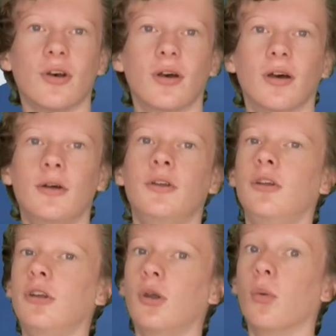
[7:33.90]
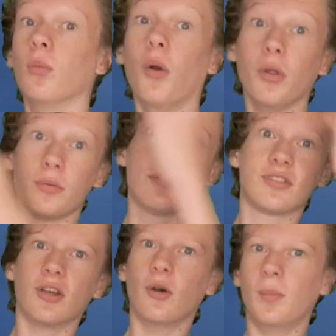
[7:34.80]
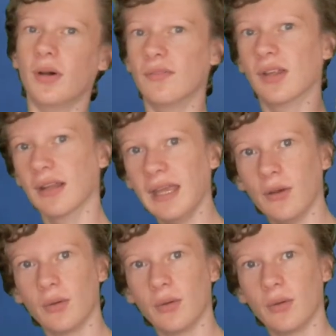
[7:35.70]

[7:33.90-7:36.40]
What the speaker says: a rotoscope of the Lego